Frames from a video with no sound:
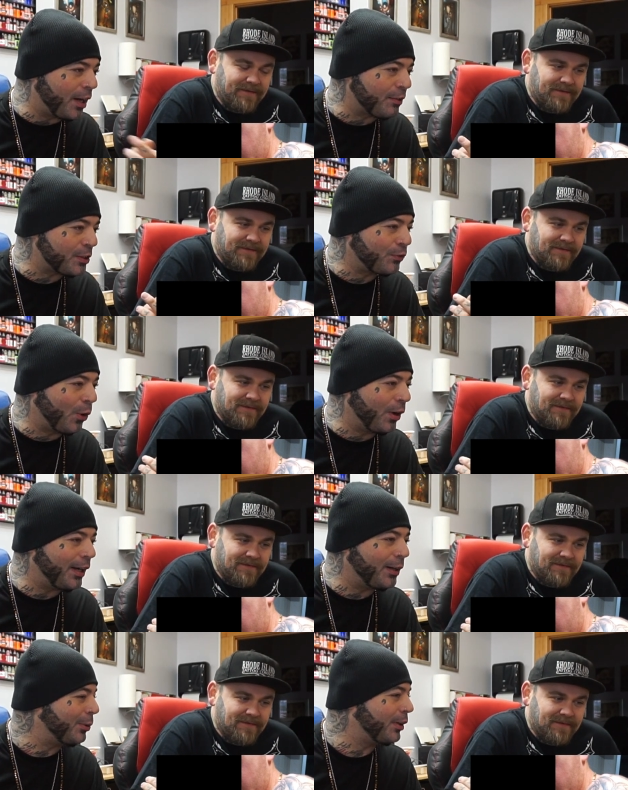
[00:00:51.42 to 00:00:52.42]
Speaker 1: out of his
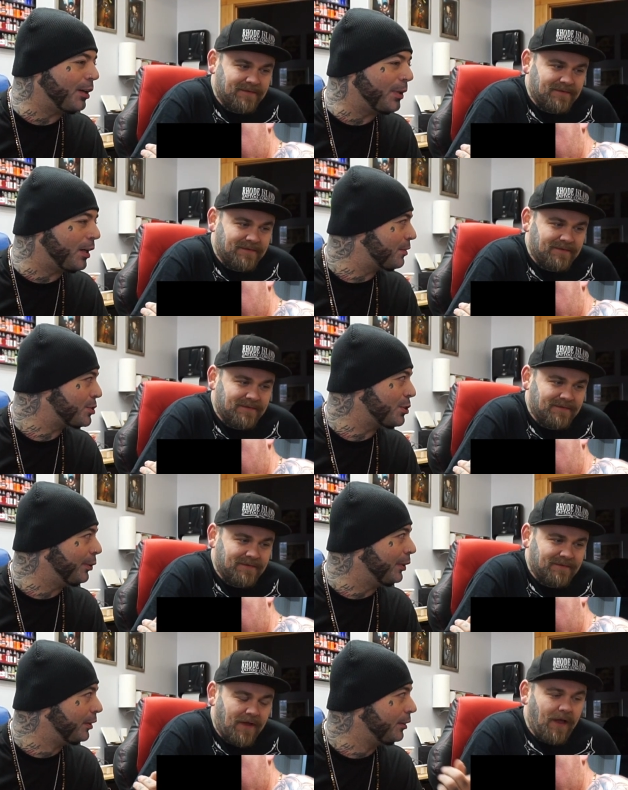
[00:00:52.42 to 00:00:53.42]
forehead and one coming out of his
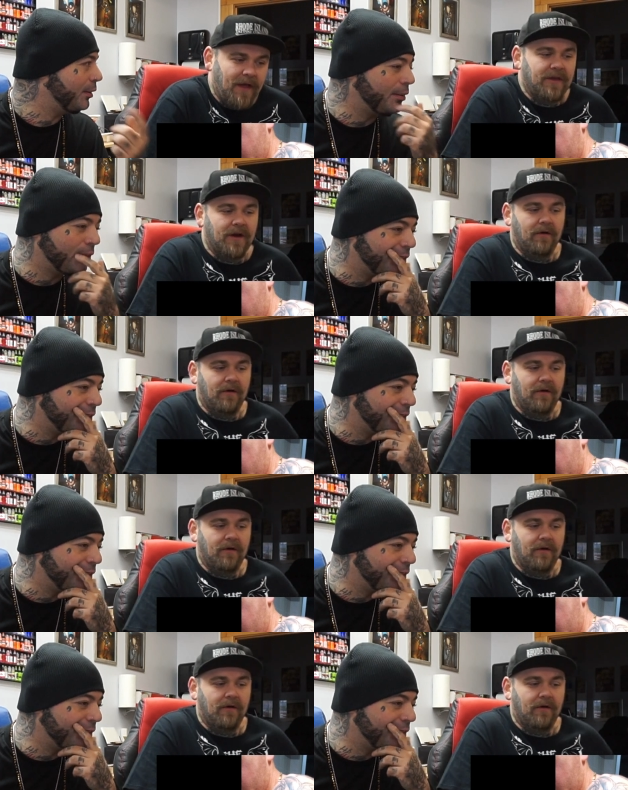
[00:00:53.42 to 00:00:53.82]
shoulder. You